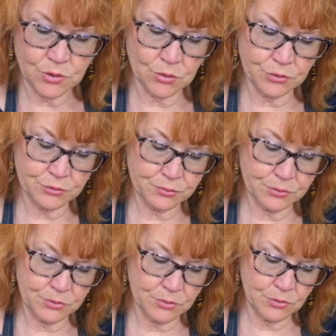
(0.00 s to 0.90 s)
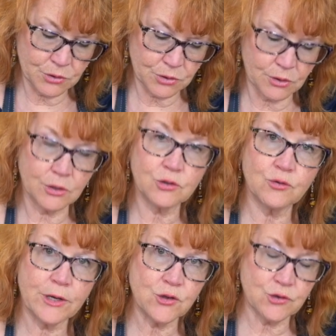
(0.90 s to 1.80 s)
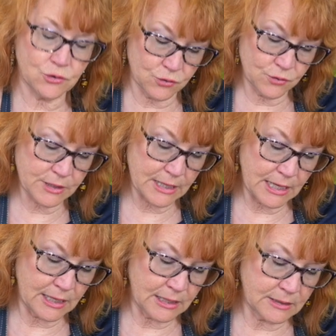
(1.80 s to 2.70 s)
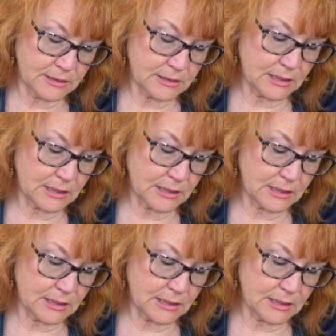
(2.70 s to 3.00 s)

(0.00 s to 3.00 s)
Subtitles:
go through your treasures and